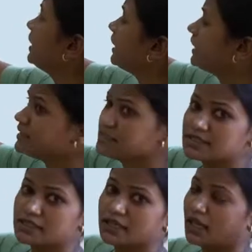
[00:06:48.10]
is
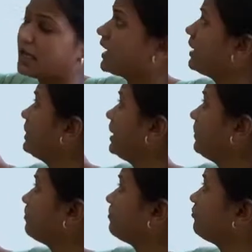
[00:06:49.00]
coming
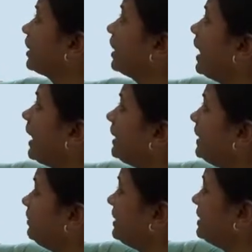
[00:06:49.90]
and
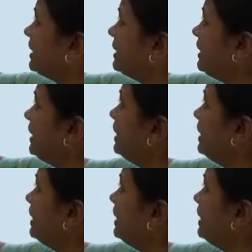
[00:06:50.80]
immediately